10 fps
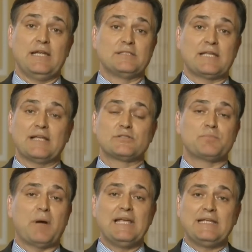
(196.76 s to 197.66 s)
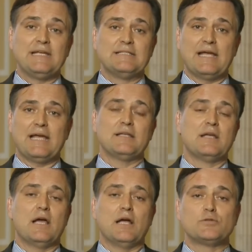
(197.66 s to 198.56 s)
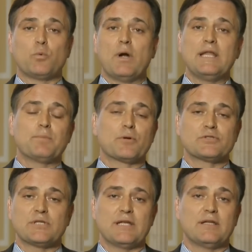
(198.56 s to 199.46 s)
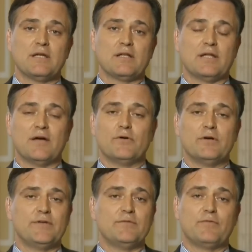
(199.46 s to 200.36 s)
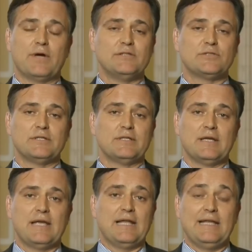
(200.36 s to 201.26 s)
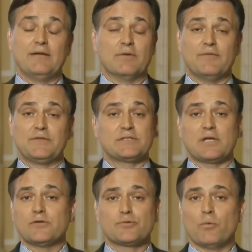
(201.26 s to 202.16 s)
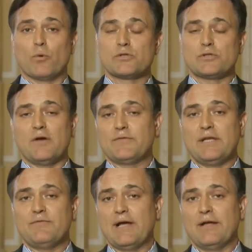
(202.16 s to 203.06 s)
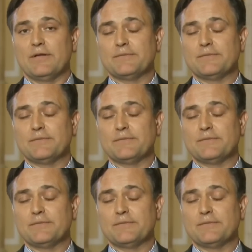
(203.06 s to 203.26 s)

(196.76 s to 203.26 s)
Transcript: It's had spiking debt, a 20% level of inflation, and he left his country worse off than he found it.